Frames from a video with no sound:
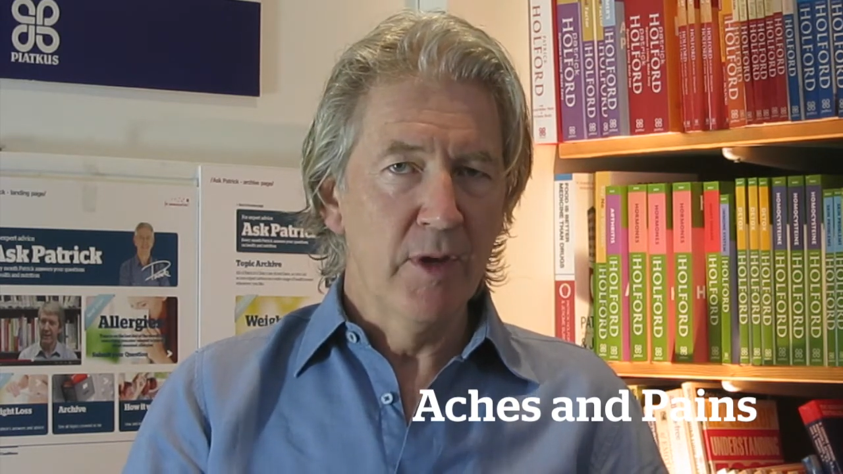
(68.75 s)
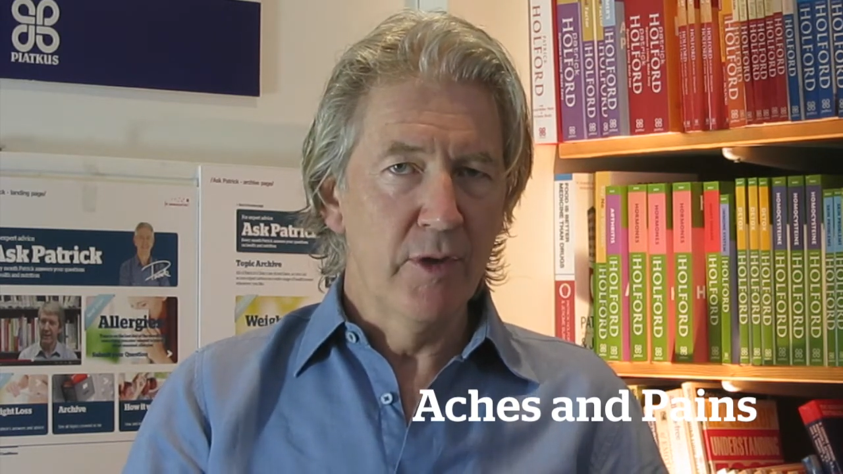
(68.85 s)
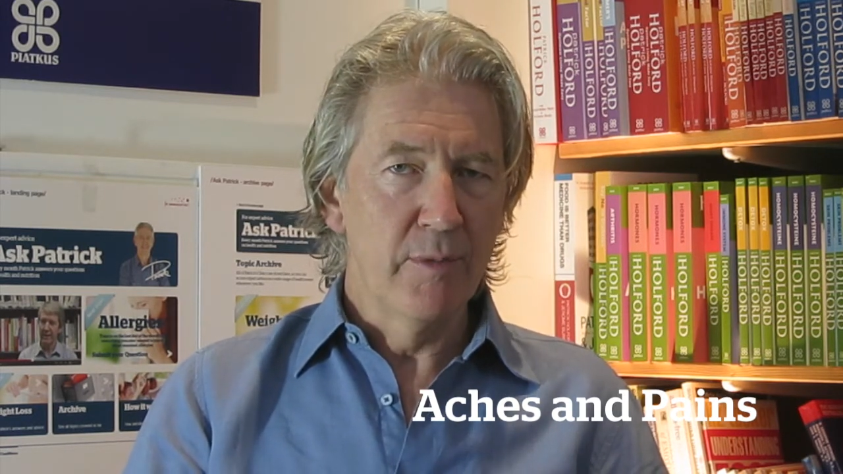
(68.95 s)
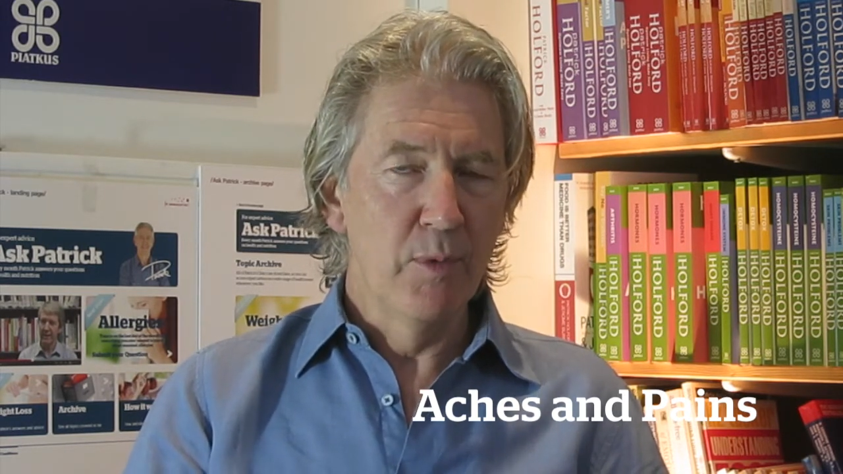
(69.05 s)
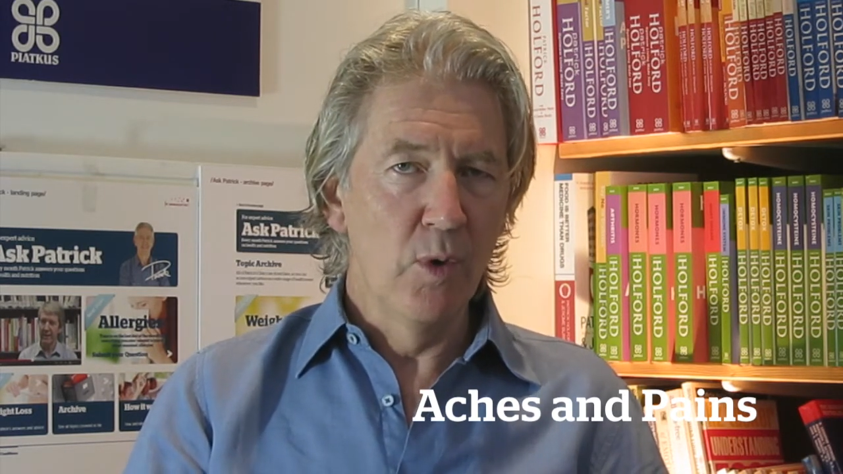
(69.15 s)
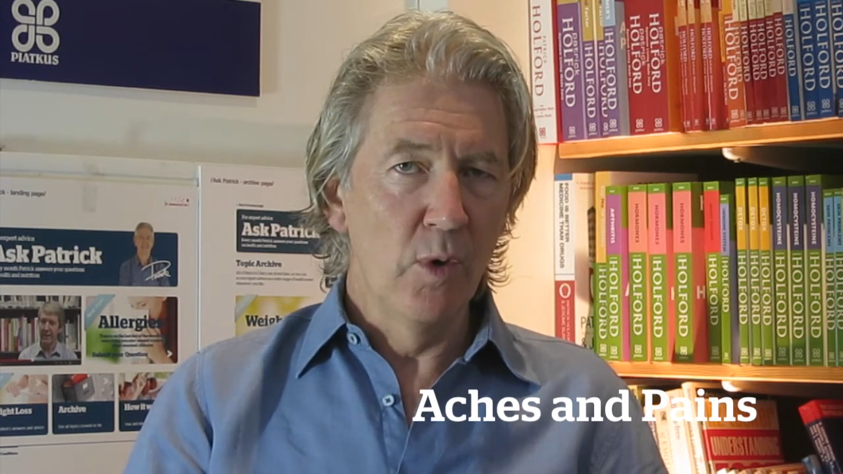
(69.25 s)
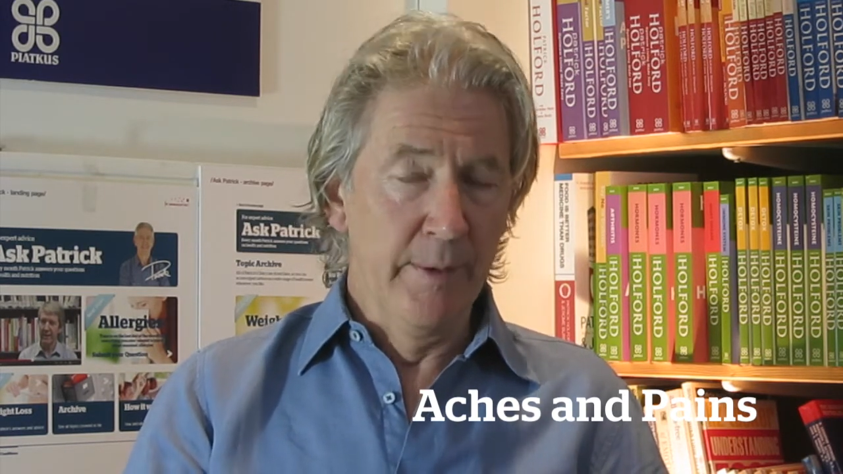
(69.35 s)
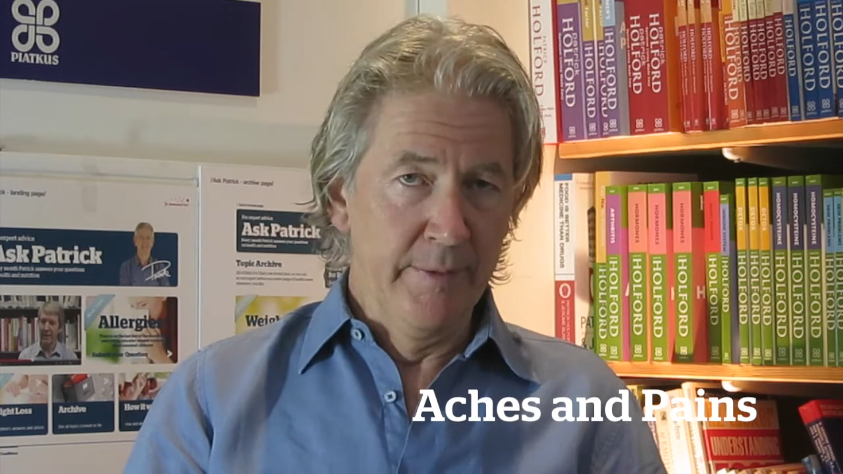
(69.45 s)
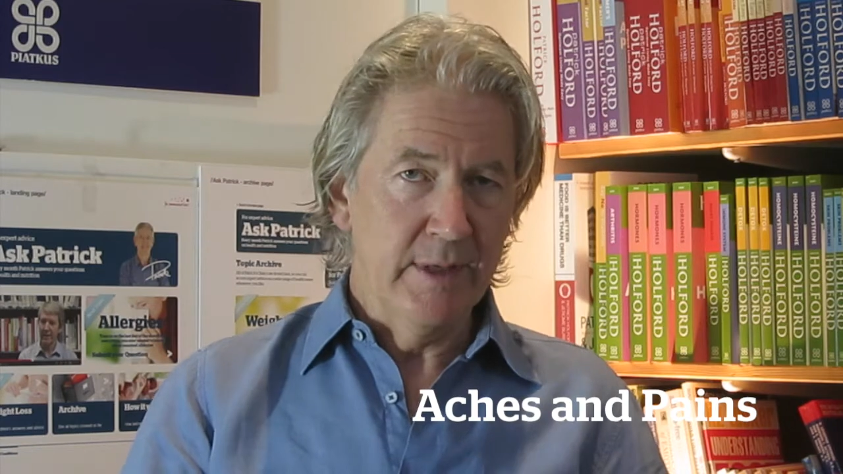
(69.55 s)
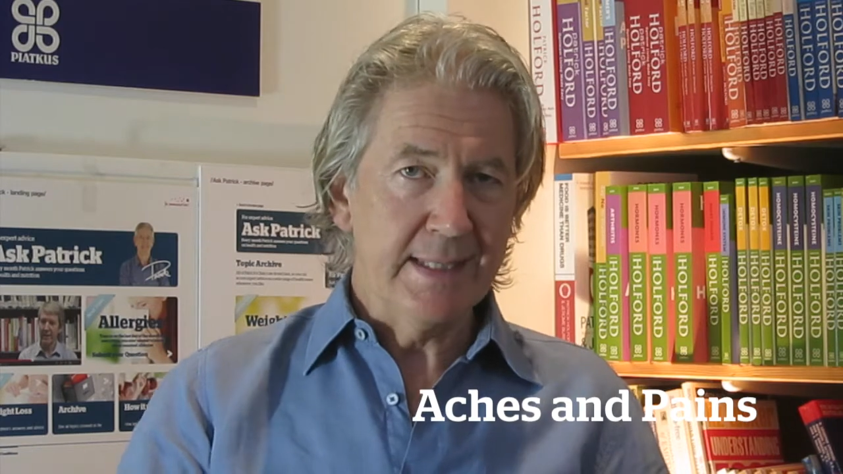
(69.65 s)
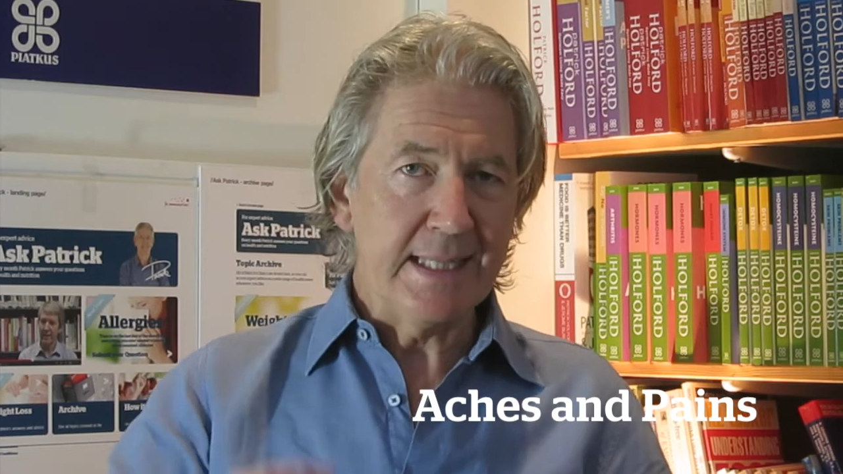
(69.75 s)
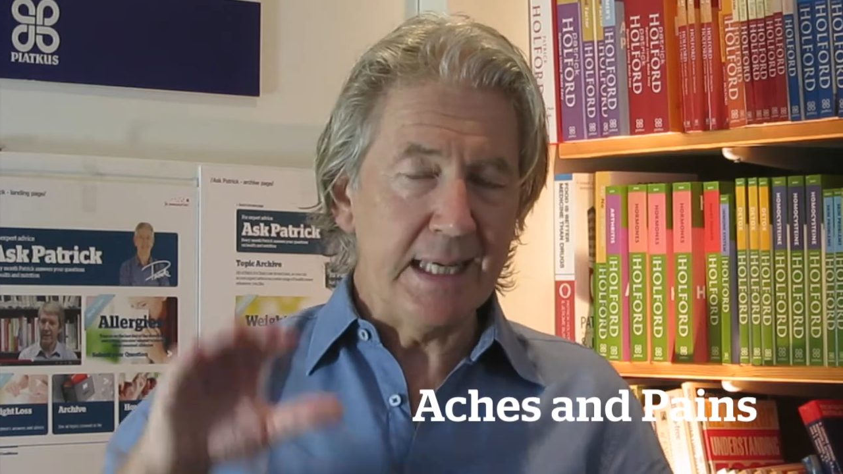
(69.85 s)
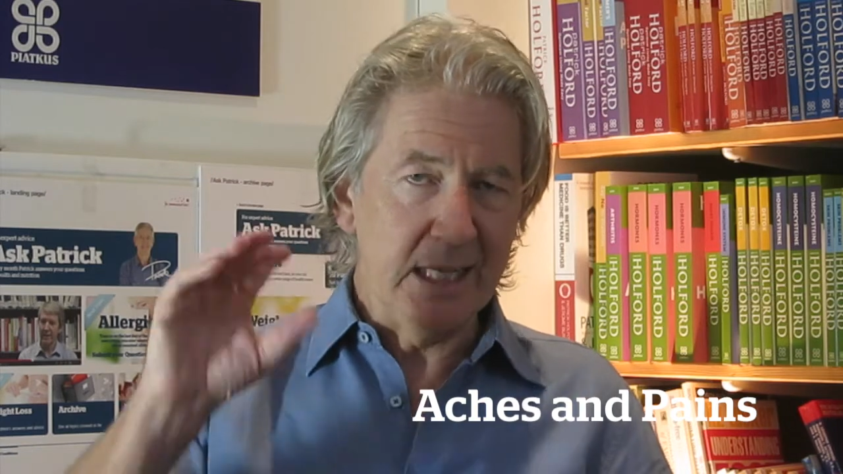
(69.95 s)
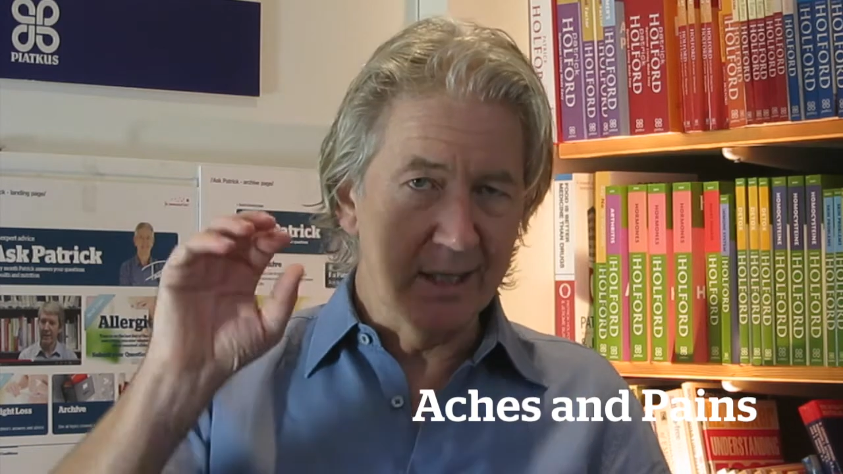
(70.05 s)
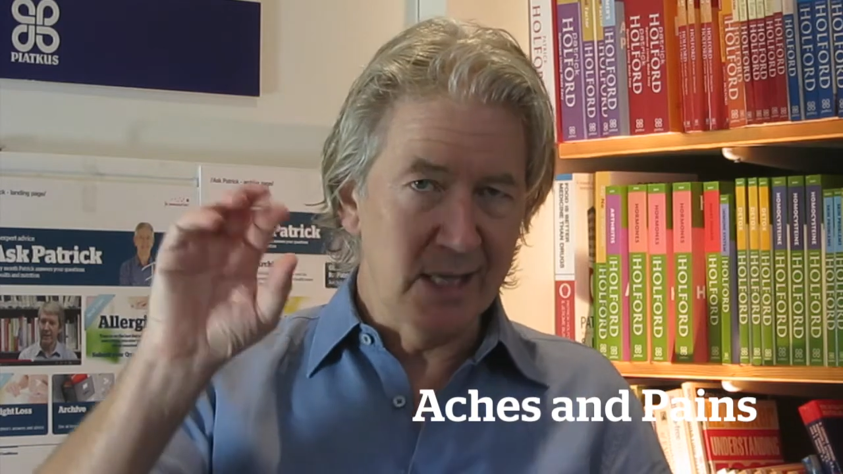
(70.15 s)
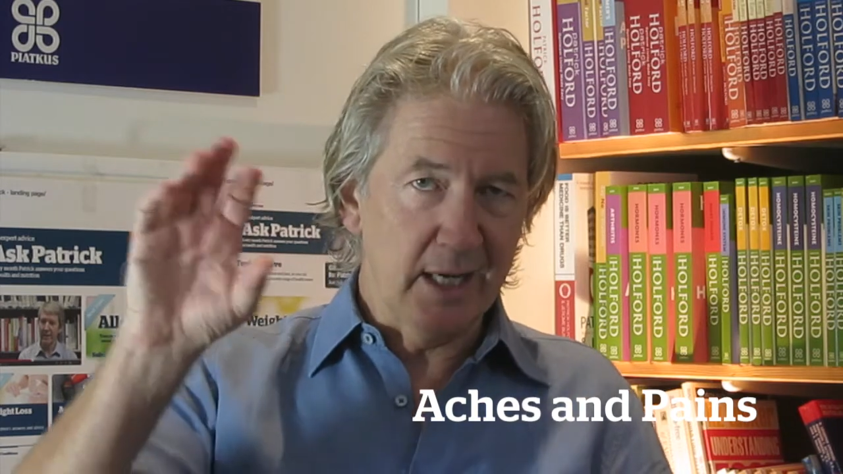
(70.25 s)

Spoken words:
The more seeds,